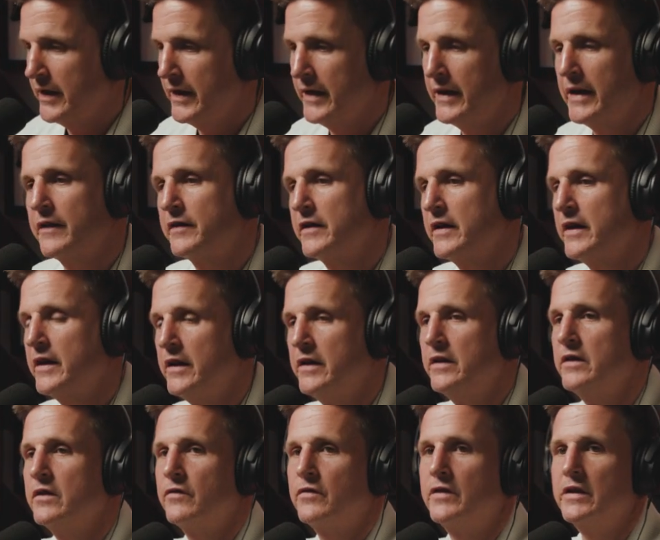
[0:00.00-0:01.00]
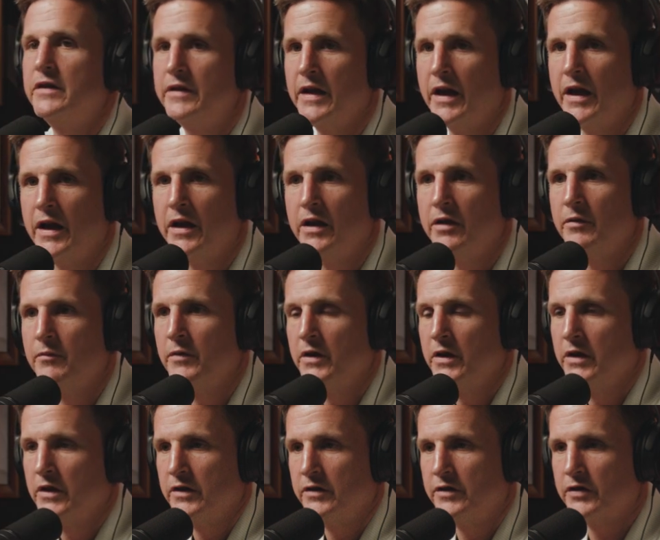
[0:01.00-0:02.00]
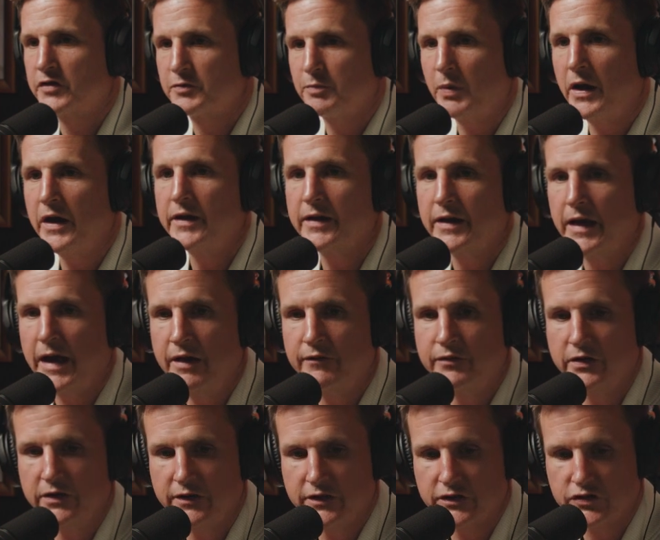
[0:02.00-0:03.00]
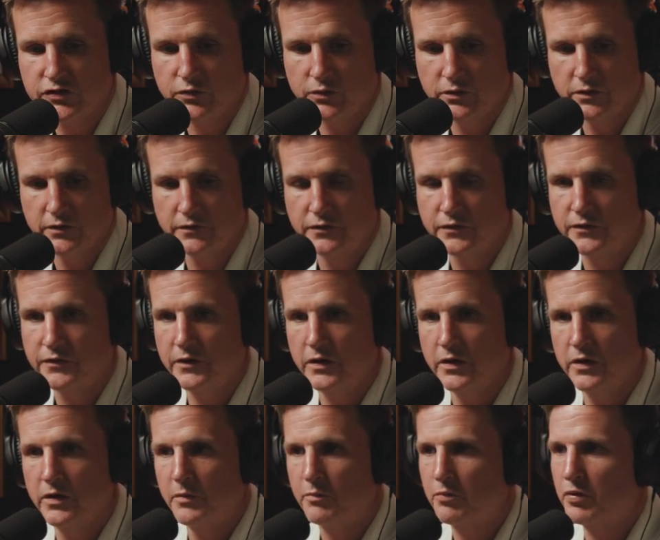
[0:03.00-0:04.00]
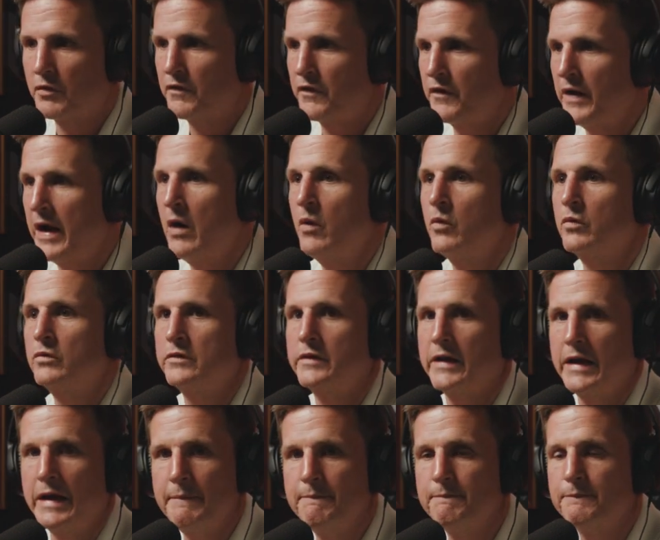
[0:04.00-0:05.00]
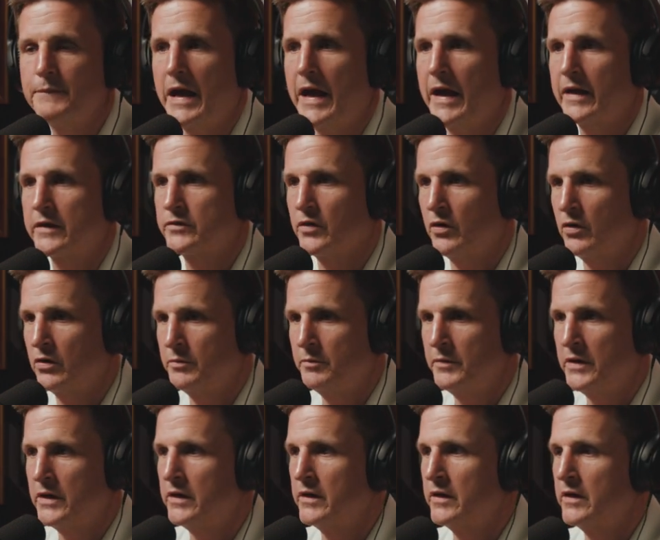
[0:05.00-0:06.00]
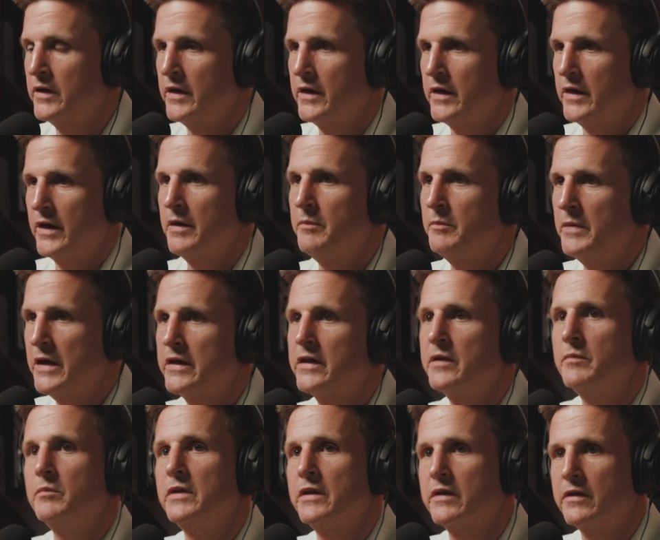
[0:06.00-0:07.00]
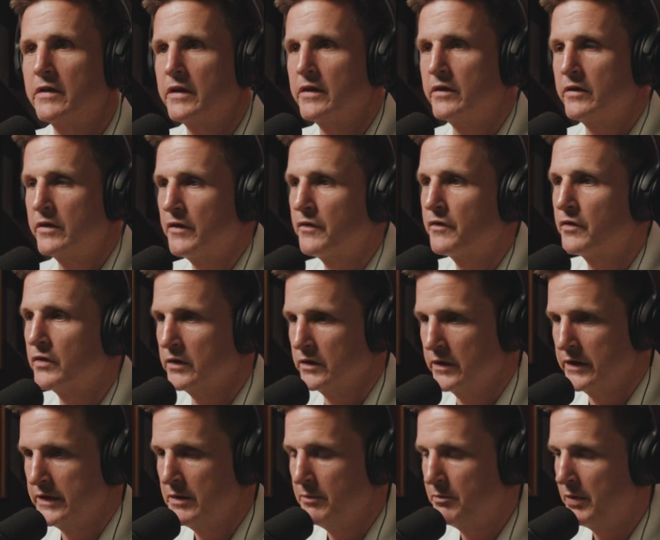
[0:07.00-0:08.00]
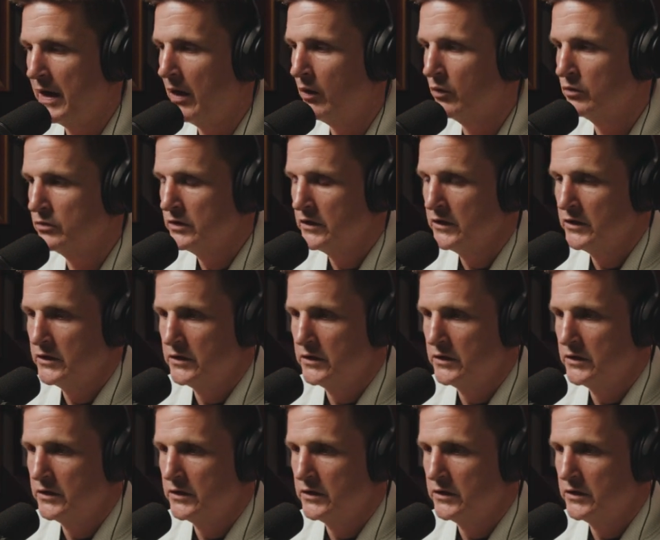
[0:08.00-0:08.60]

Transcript: And at the end of the day, despite it having this sort of profound impact on me and making me think differently about